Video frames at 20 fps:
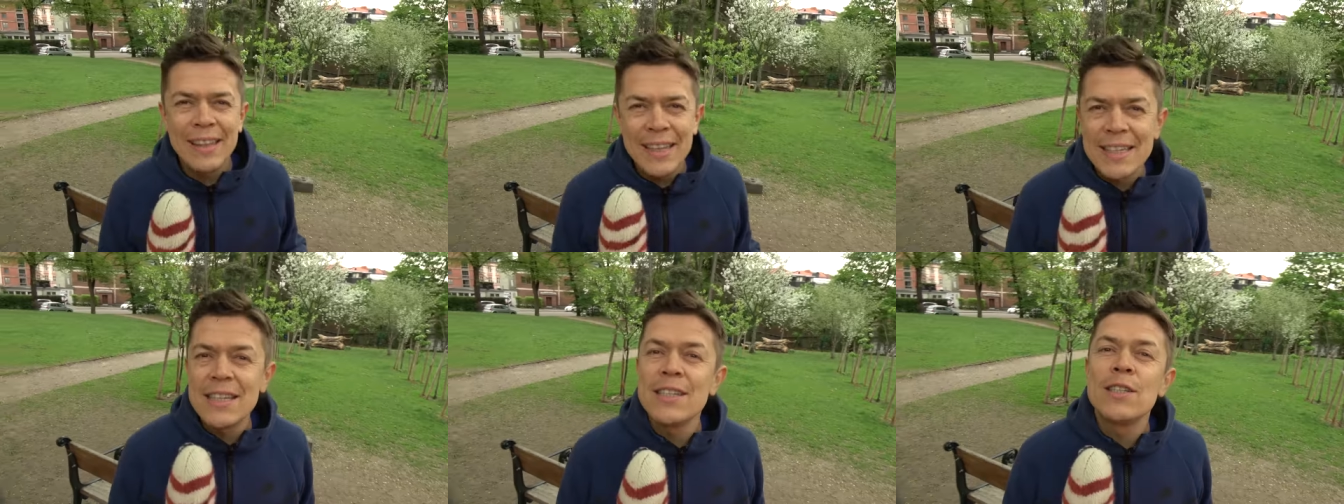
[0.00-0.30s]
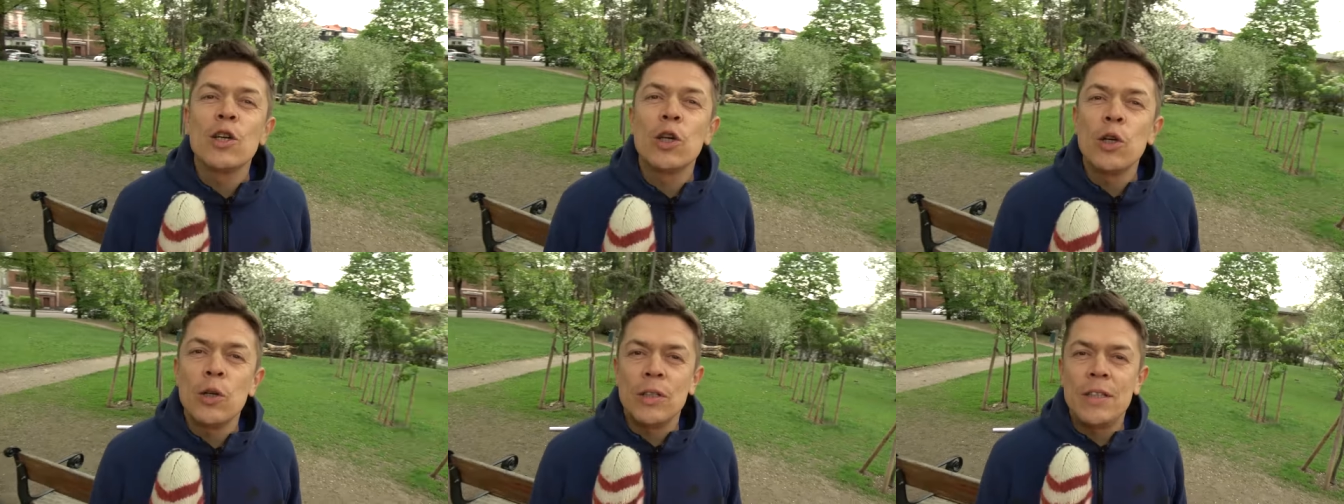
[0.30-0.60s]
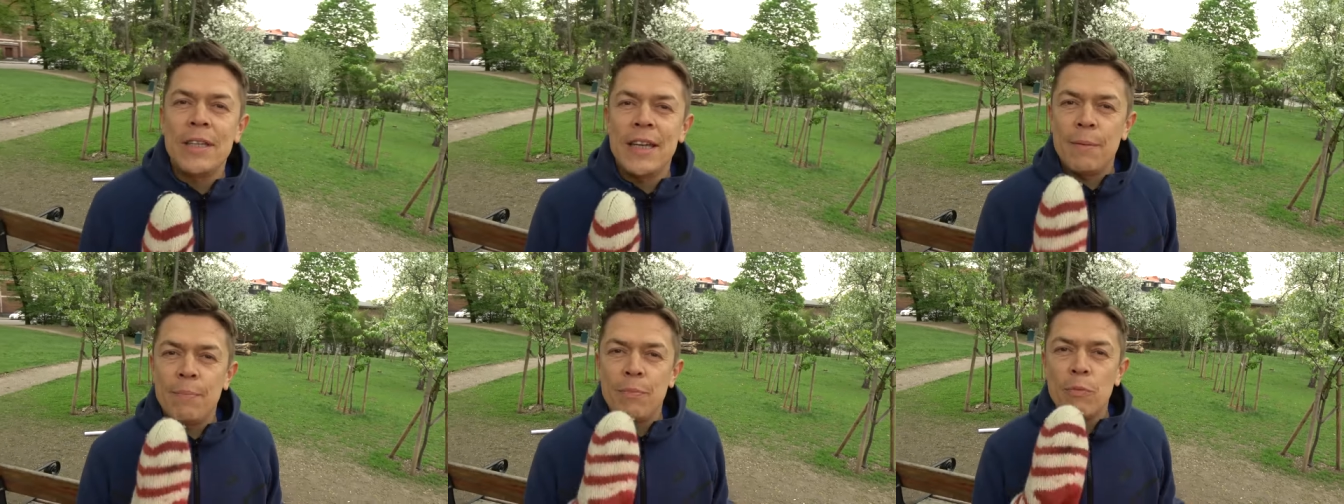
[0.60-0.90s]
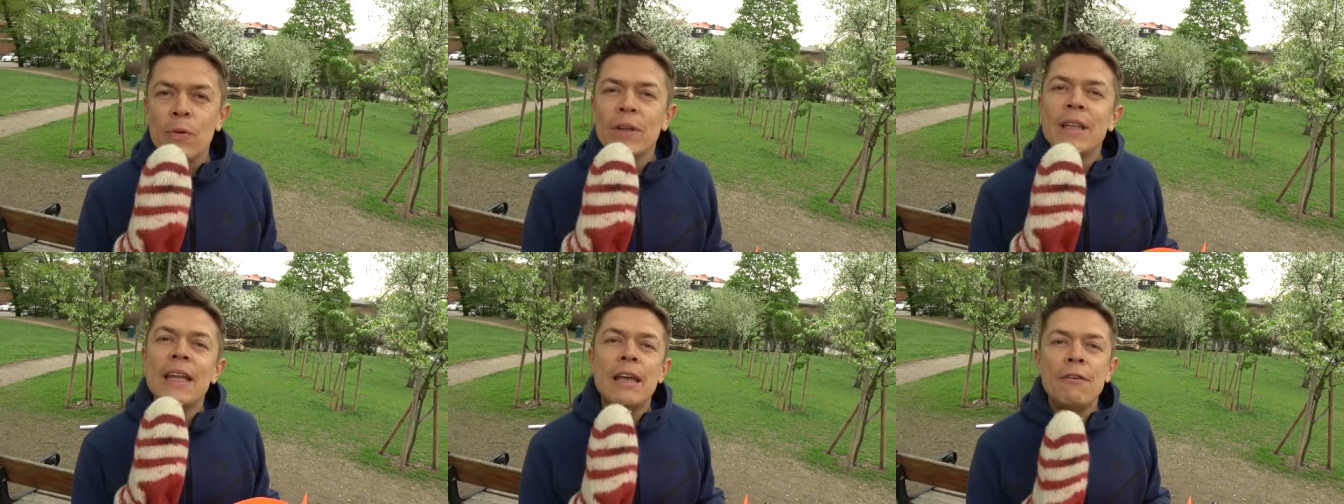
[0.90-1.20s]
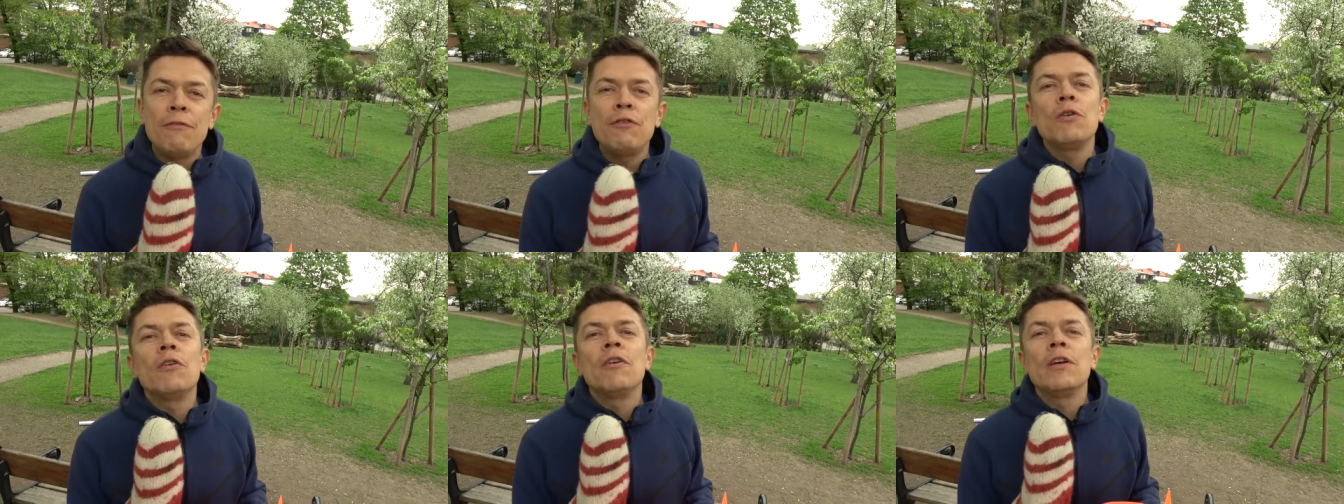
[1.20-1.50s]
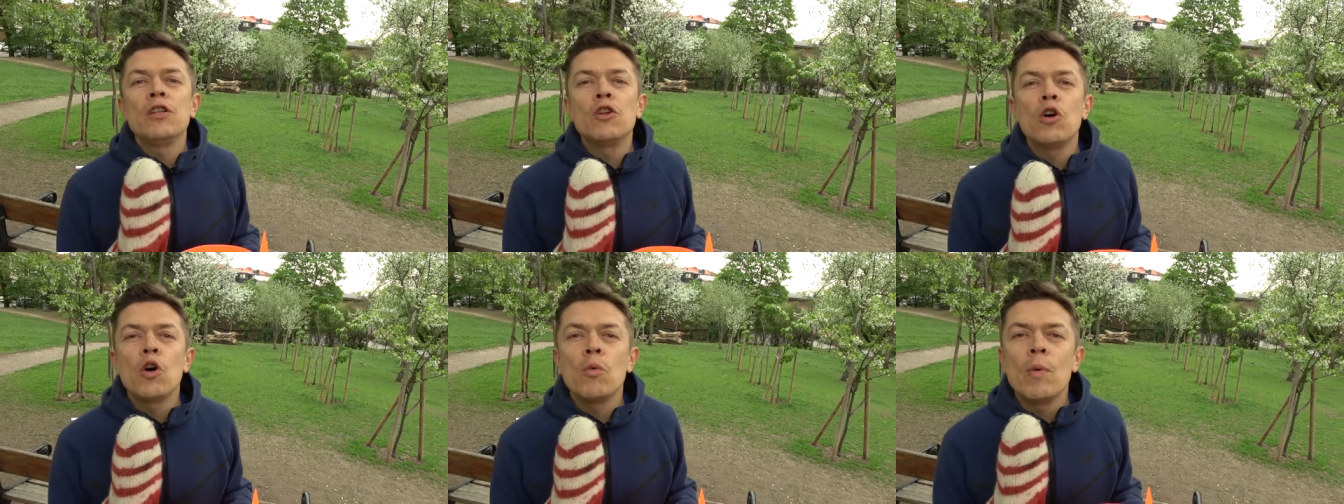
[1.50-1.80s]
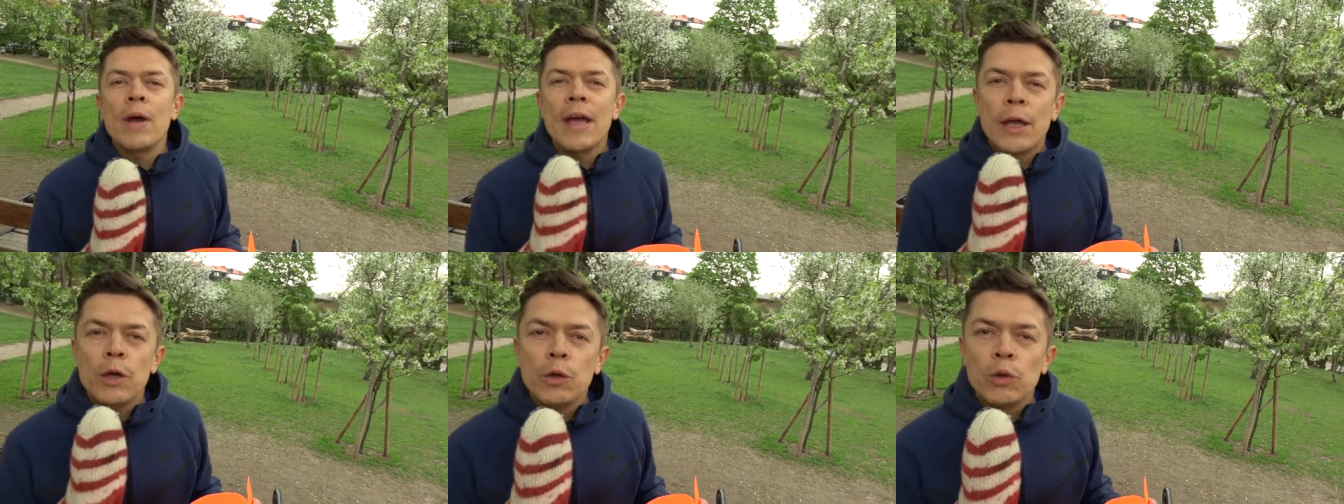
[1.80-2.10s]
This is a good tip. When, if you're in
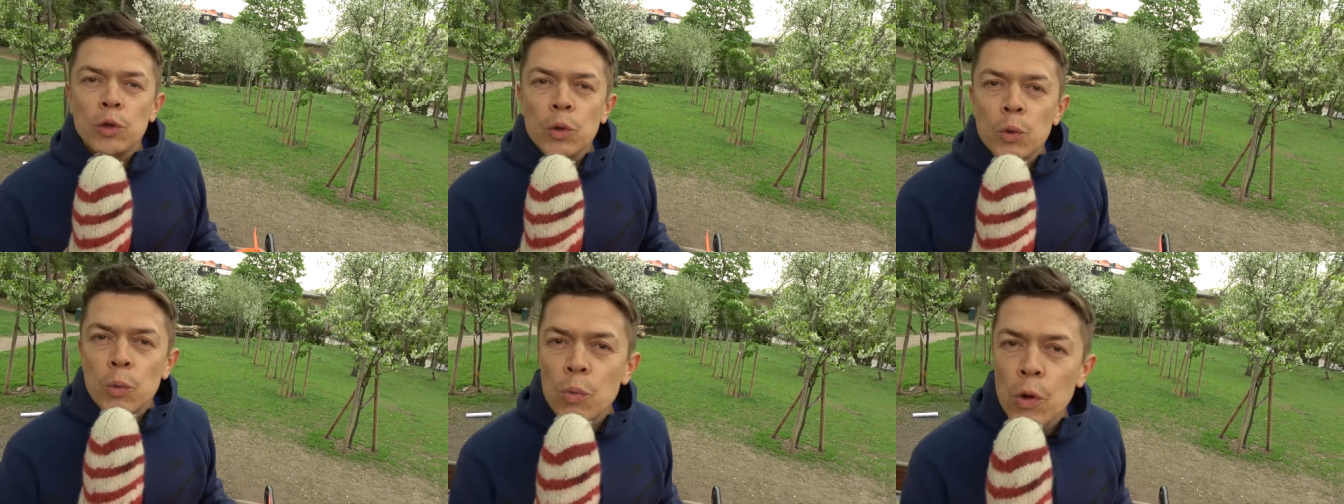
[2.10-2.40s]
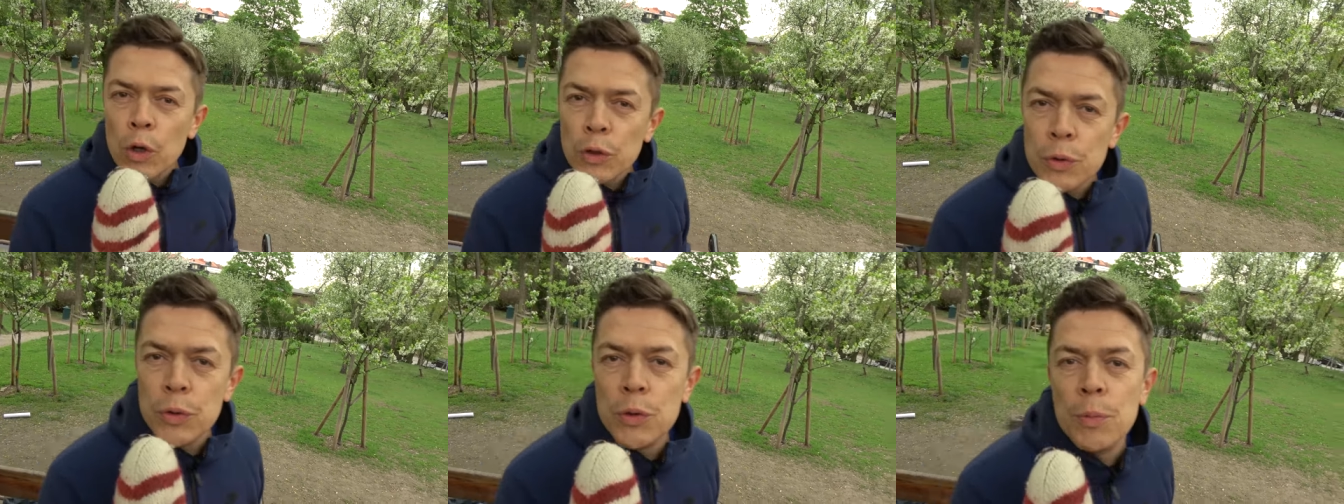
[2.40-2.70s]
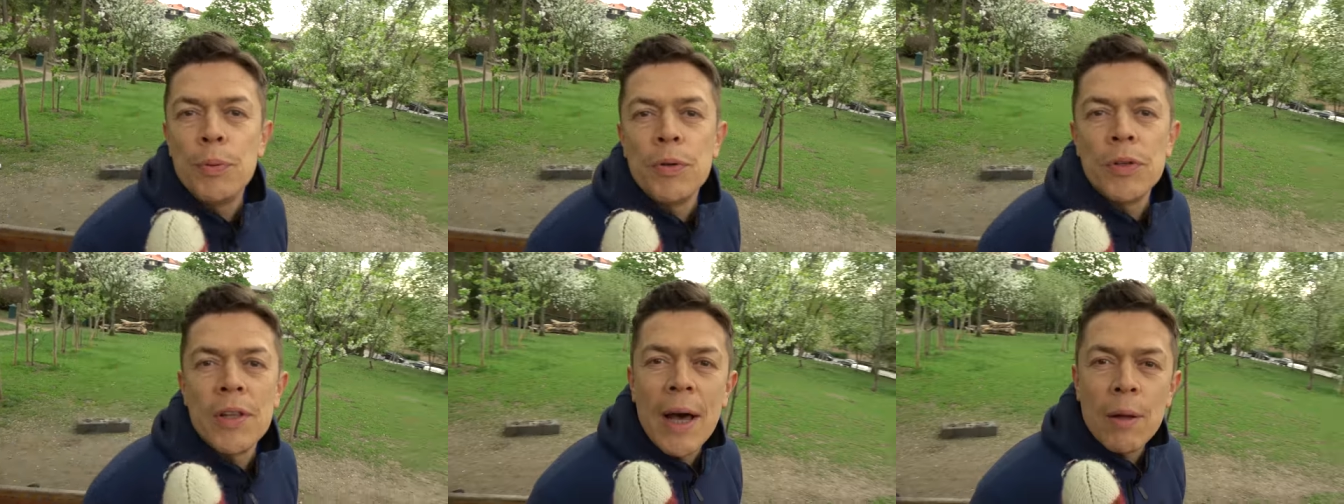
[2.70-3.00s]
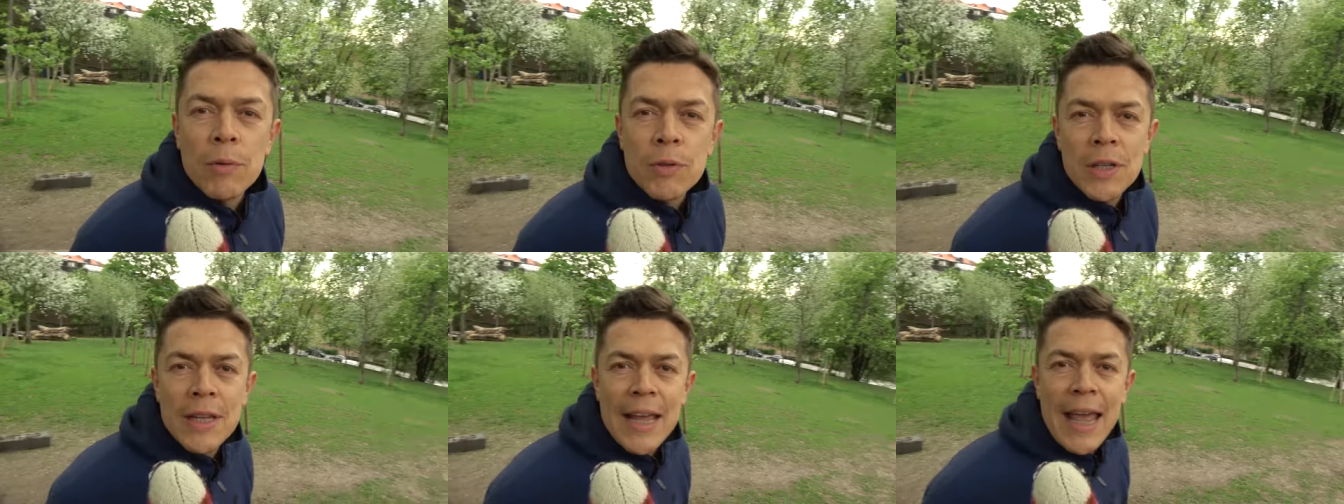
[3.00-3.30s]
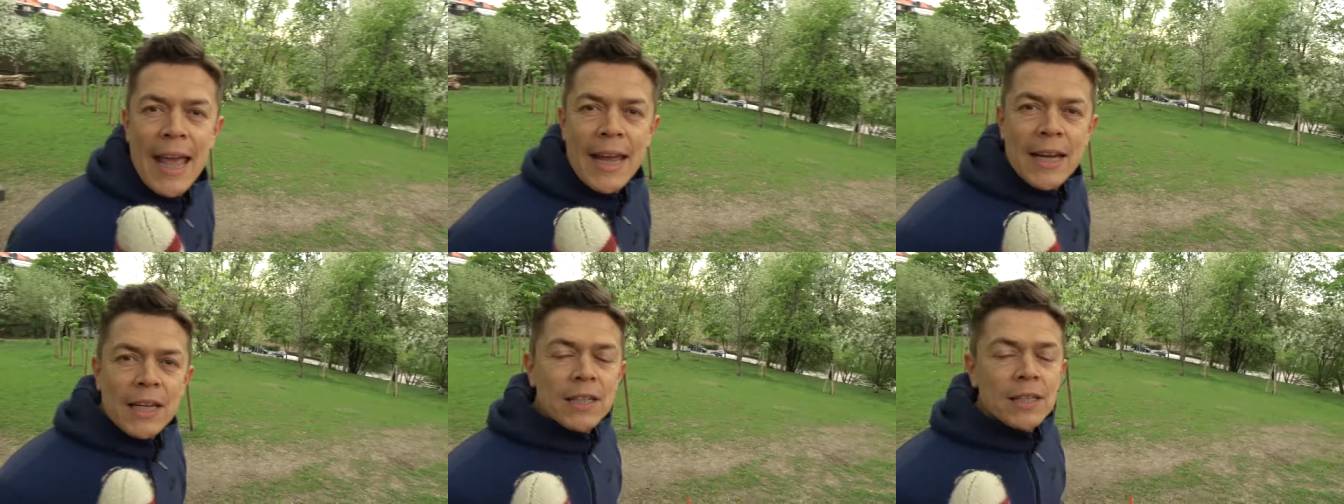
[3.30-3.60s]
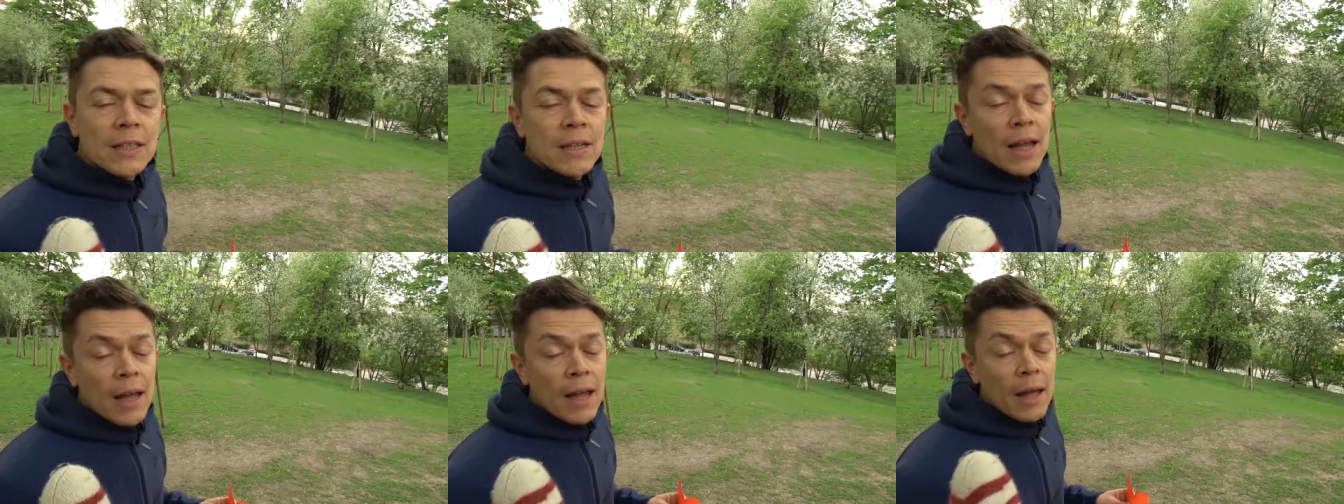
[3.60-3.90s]
Norway and you want to pronunciate,